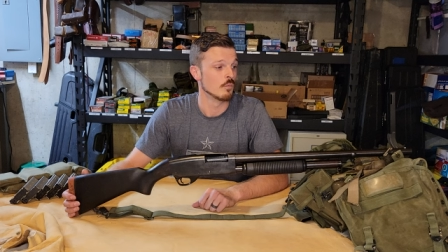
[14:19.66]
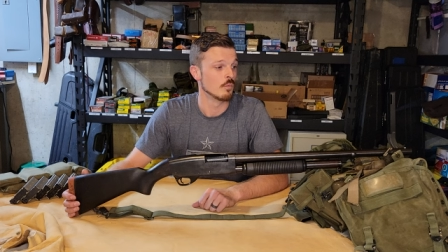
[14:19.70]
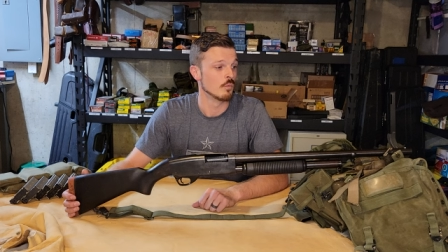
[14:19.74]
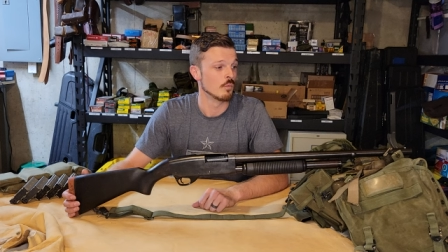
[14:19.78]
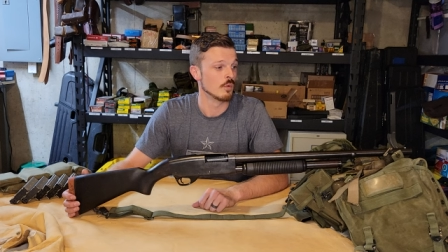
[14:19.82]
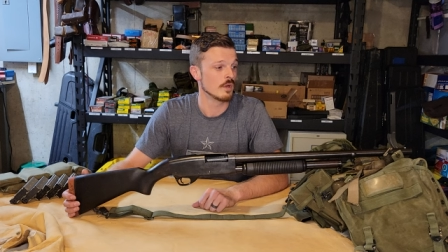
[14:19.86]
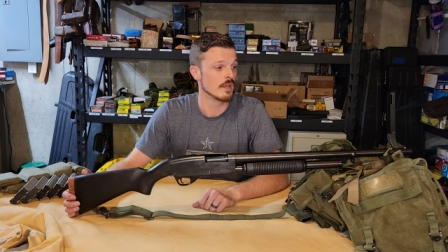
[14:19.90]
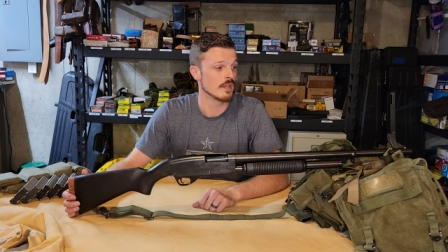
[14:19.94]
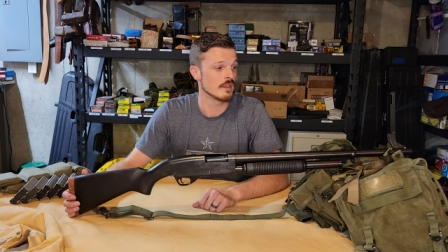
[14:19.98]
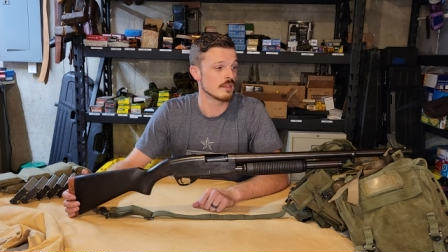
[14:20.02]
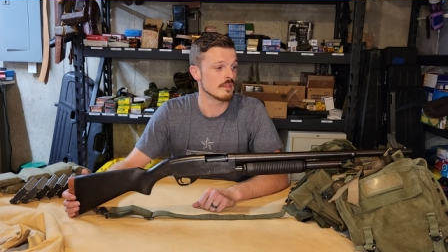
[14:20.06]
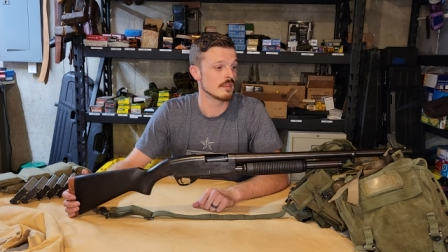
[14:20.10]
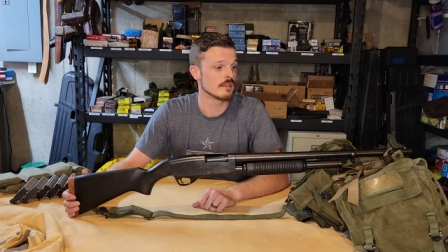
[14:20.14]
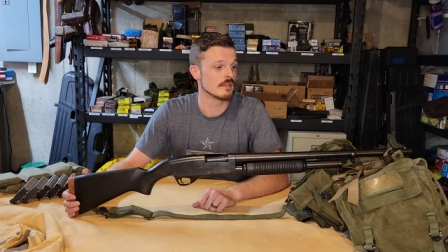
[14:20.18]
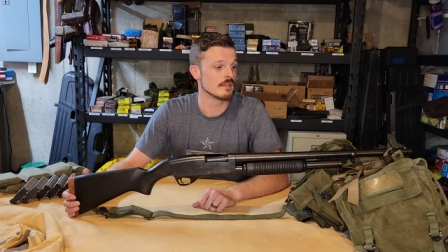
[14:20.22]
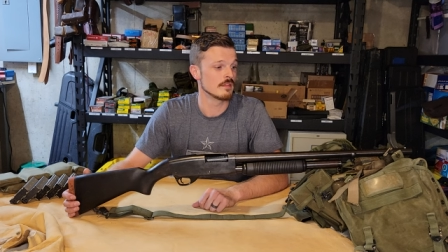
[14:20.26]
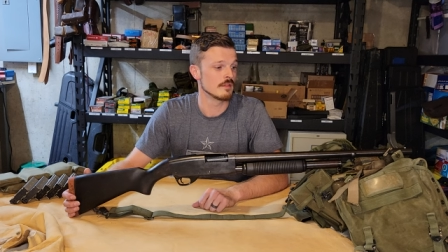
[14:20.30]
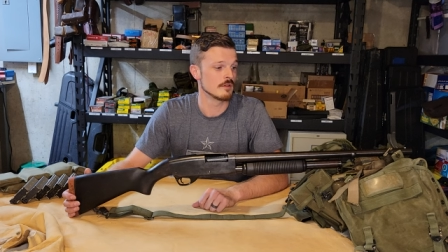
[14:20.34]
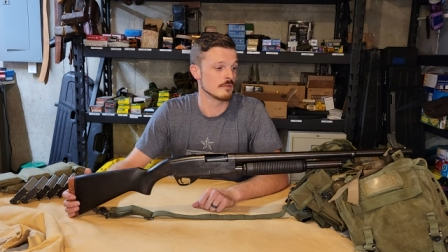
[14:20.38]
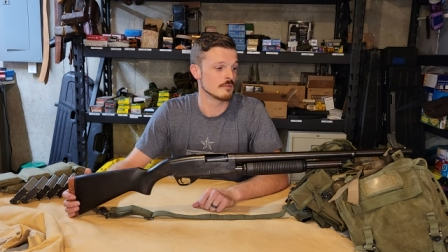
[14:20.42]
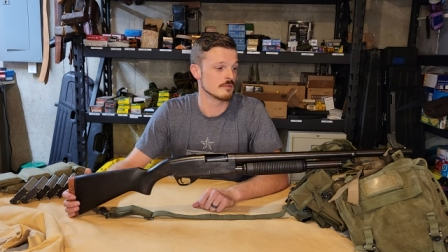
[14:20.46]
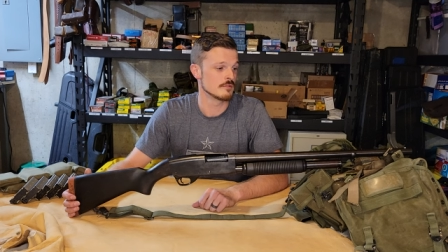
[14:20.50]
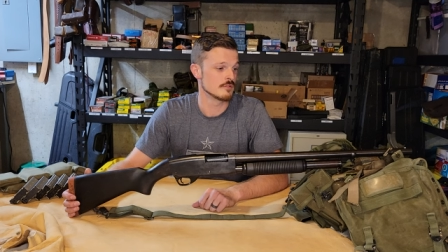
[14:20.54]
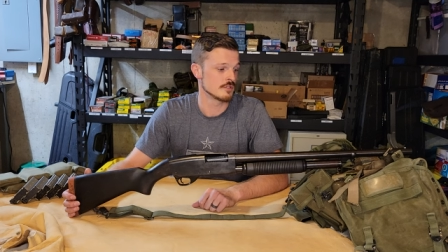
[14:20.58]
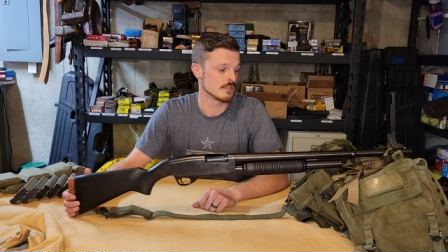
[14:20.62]
With
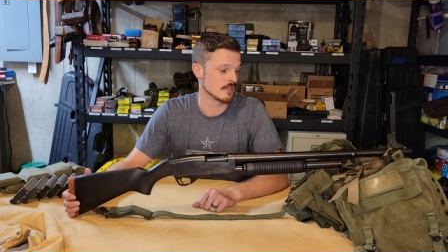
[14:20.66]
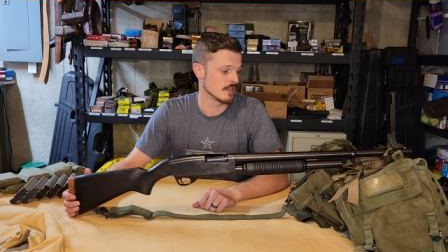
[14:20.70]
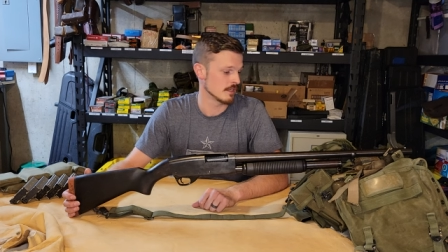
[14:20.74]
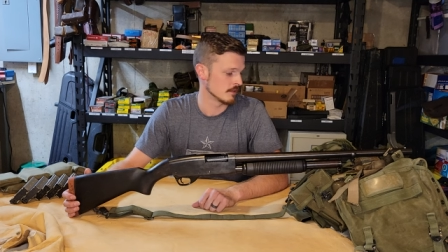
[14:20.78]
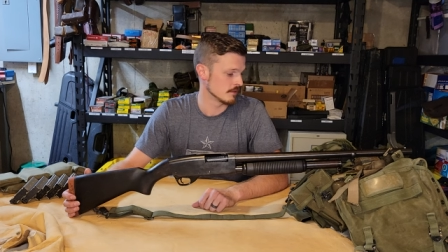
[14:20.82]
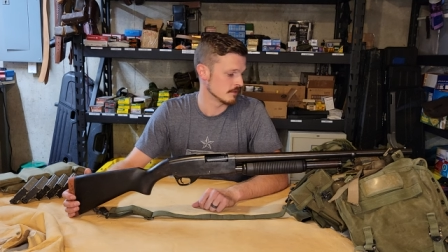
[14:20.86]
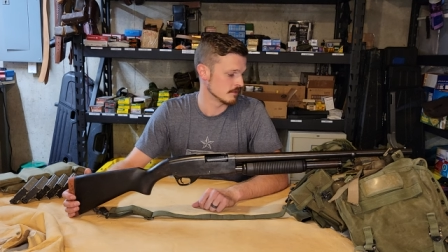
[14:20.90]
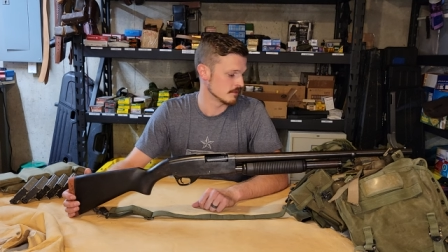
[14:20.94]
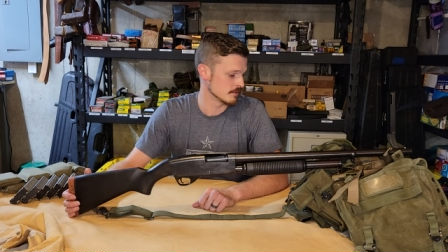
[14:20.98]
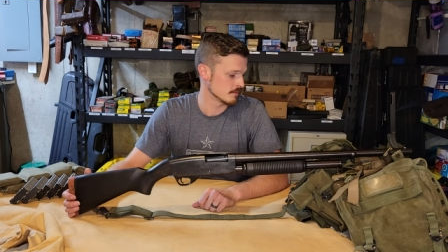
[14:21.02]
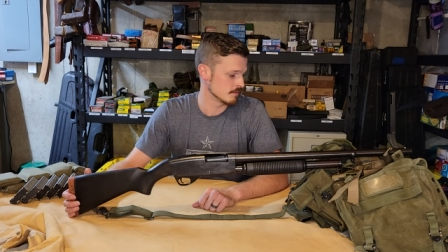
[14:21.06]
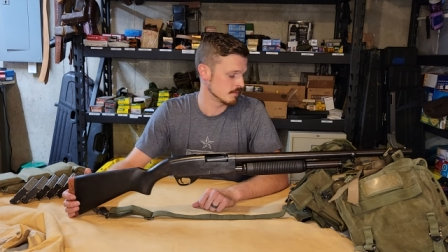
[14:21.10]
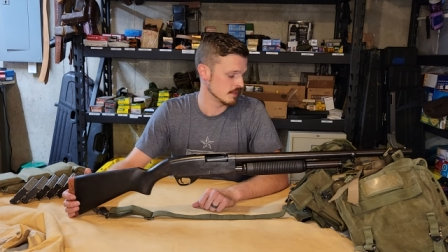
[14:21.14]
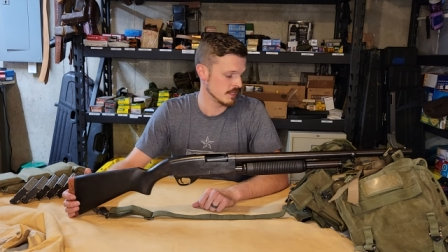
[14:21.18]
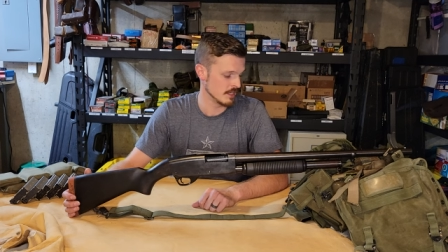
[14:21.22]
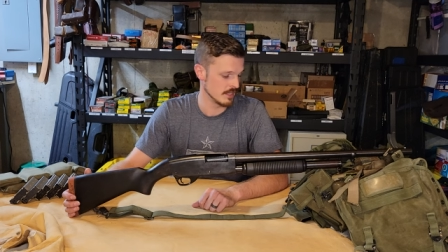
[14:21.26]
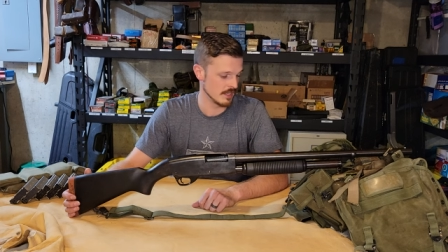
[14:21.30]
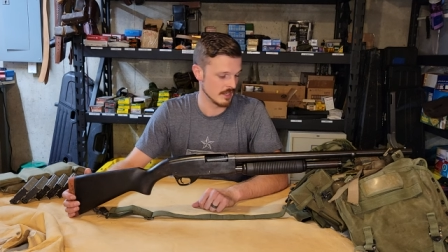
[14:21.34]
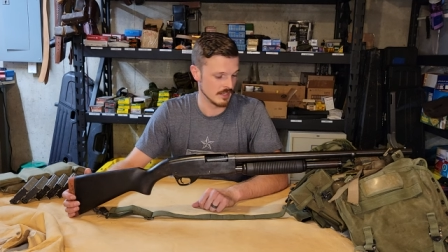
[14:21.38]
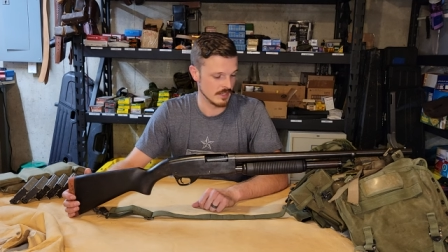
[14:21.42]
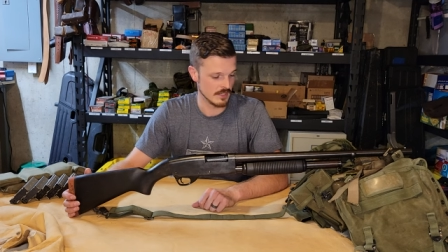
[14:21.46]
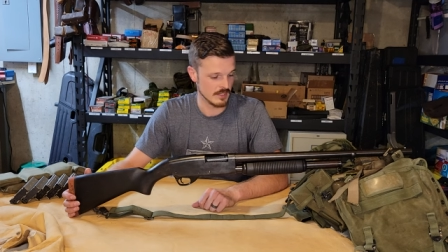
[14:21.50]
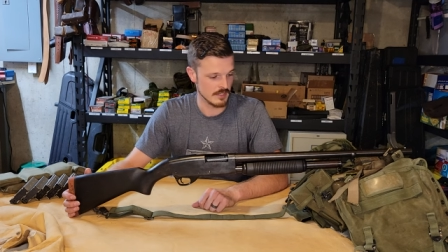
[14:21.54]
those shells being